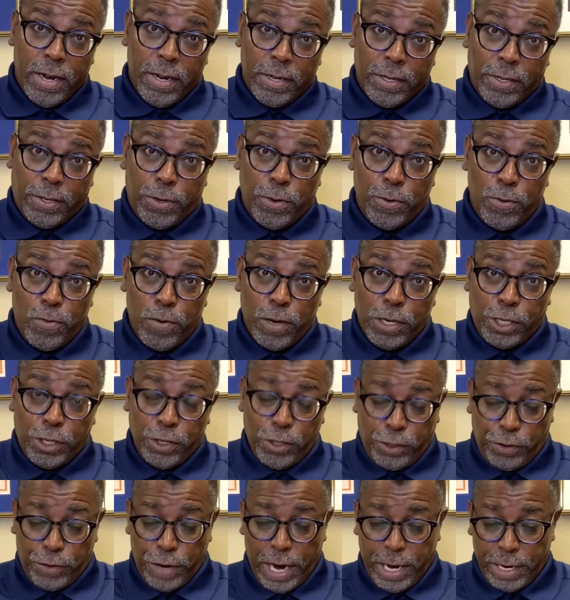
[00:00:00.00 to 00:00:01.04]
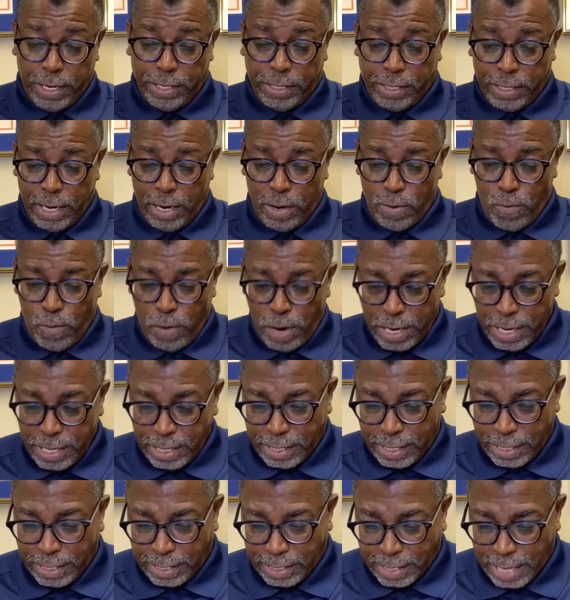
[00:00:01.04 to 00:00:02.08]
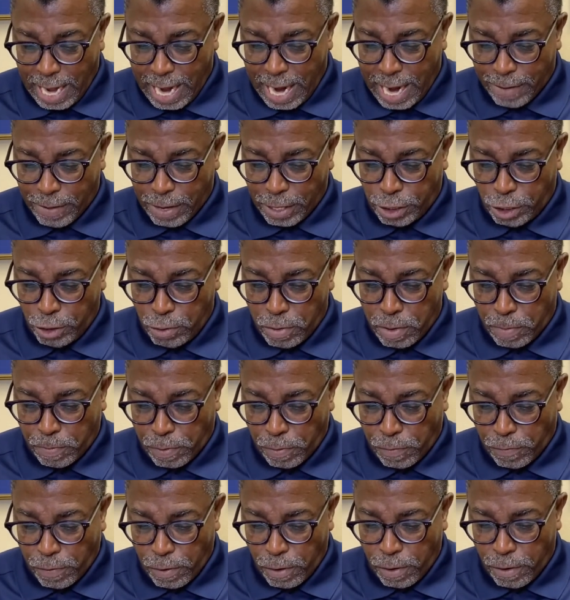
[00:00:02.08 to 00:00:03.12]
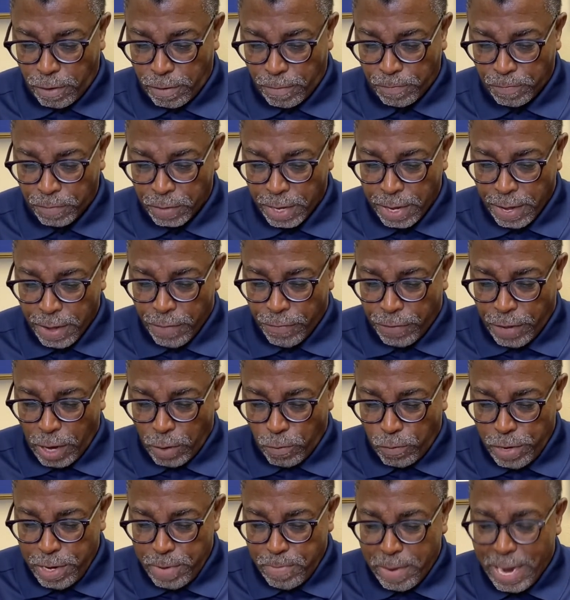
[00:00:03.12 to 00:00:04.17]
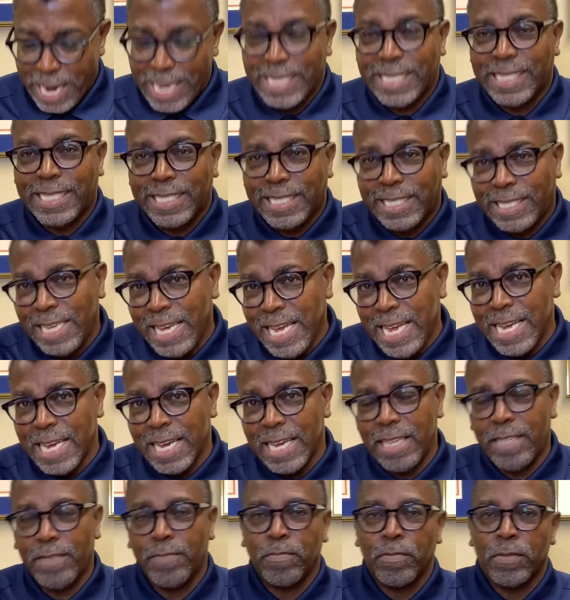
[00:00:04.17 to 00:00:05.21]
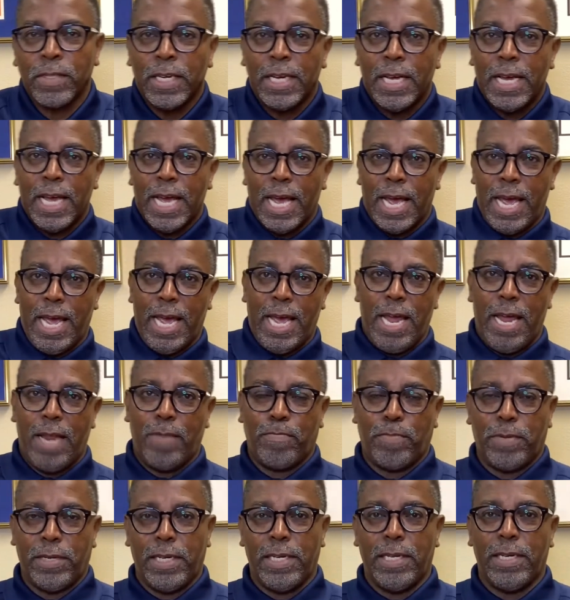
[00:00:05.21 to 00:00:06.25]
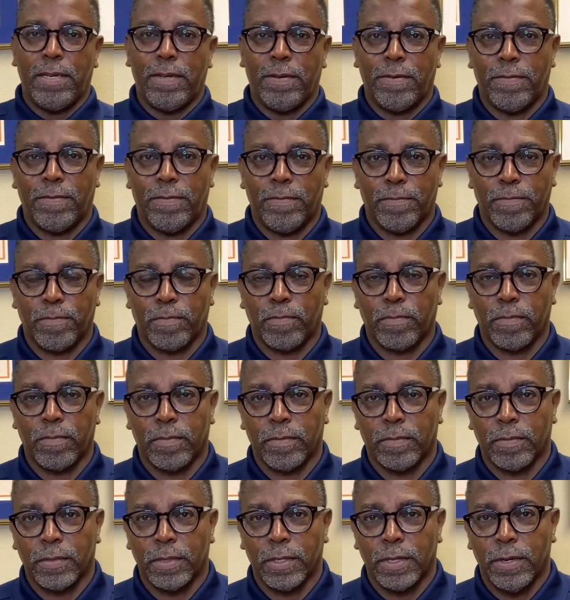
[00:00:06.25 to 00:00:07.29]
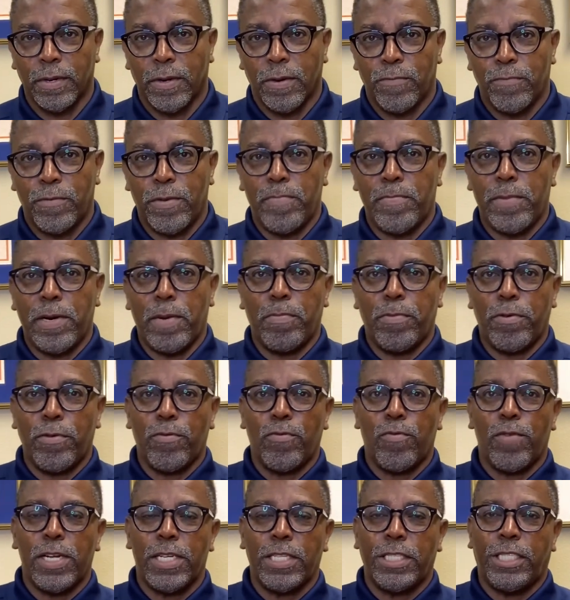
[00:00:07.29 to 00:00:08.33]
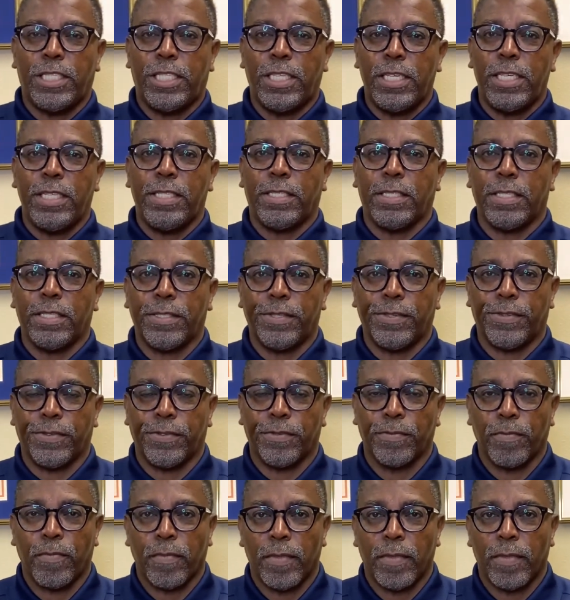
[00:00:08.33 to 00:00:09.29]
to what you're trying to say. What is the sign that you would perform that we may see it and believe? Remember when Jesus